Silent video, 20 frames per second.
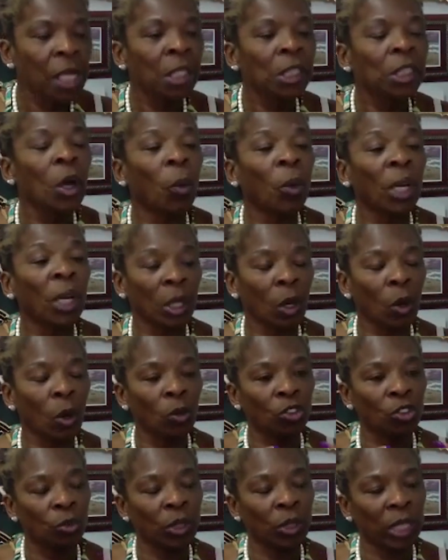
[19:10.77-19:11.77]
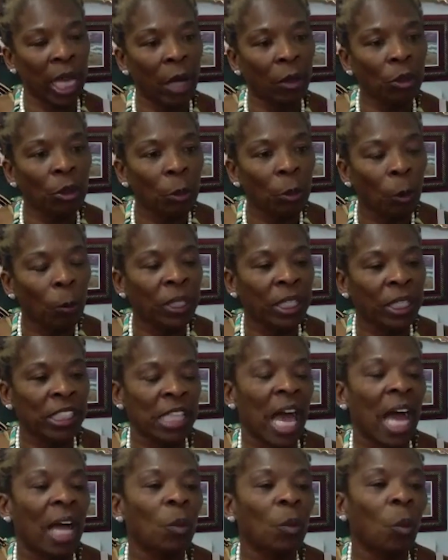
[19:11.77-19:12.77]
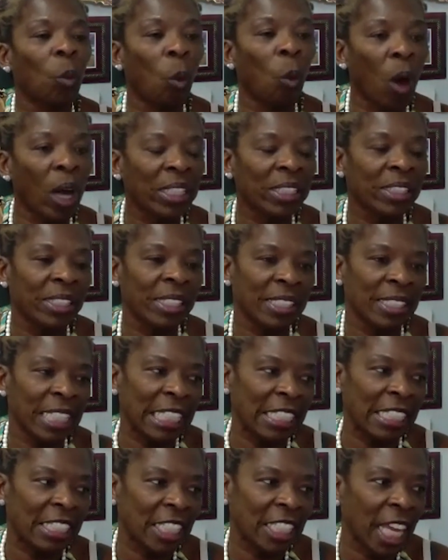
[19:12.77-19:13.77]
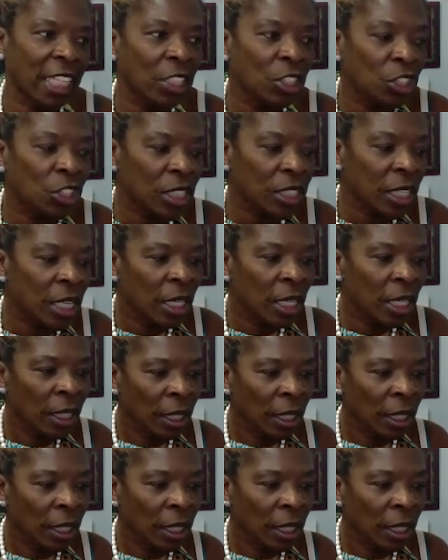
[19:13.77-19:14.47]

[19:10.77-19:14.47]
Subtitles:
No, we're going to hold you accountable because I want to see changes.